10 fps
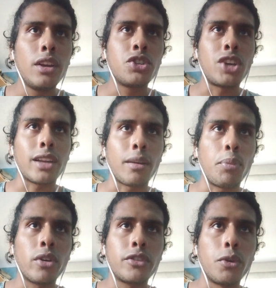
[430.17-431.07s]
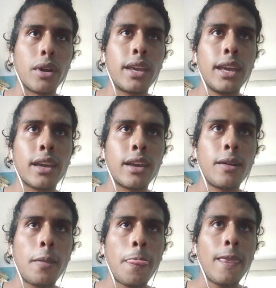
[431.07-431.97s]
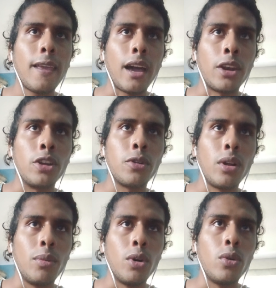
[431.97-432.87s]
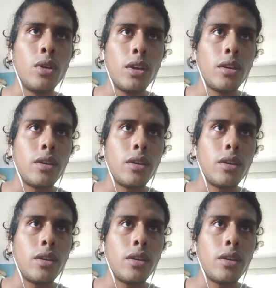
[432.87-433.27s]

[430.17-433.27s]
Check the Pongsiri kick. Another elbow.